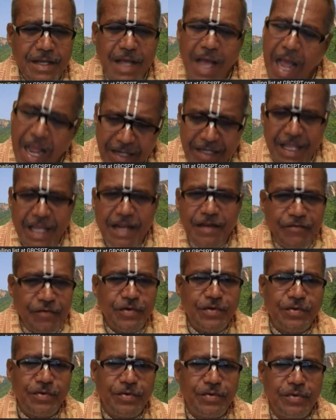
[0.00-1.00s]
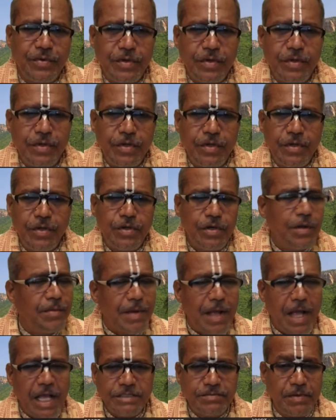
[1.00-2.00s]
I'll carry for you. No,
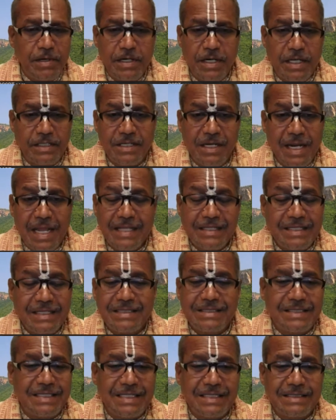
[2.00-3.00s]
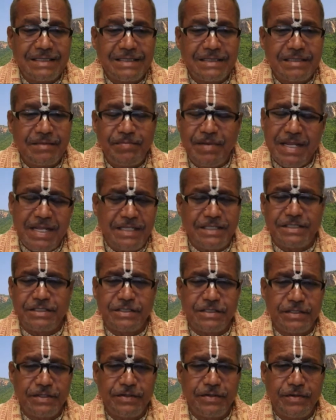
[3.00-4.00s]
my husband doesn't like these things.
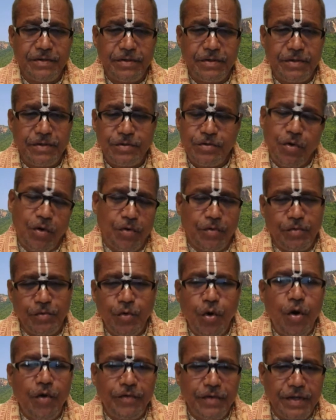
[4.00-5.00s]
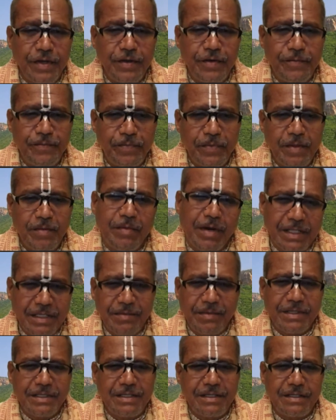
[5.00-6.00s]
Please. No, go away.
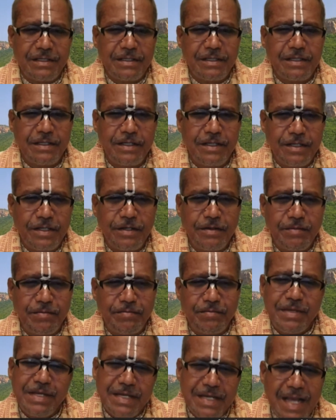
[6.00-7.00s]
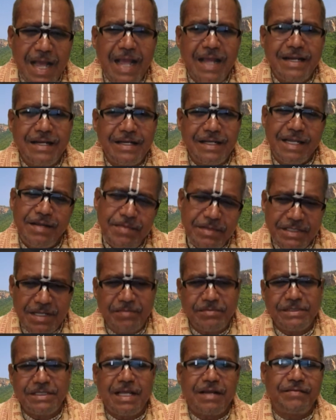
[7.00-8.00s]
Mother, be kind. Give me
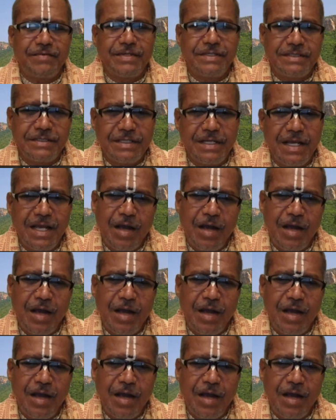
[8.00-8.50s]
some service.